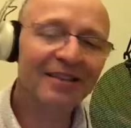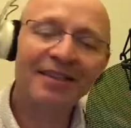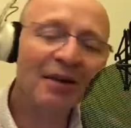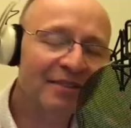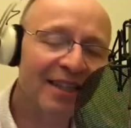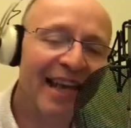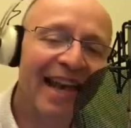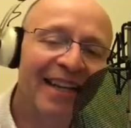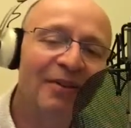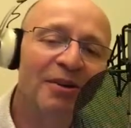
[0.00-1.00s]
don't think
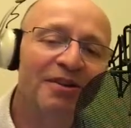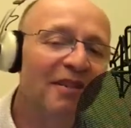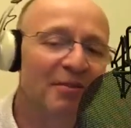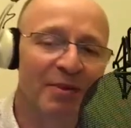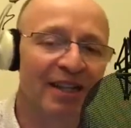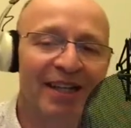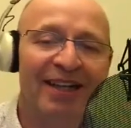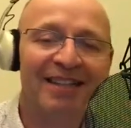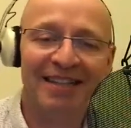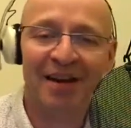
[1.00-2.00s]
anyone's ever been in
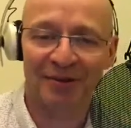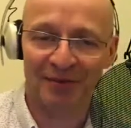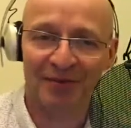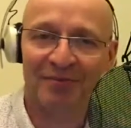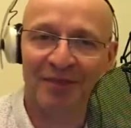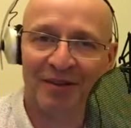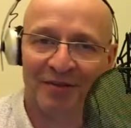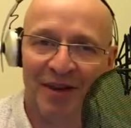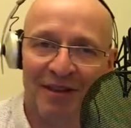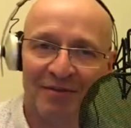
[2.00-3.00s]
any doubt
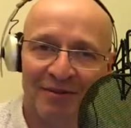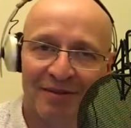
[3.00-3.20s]
of that,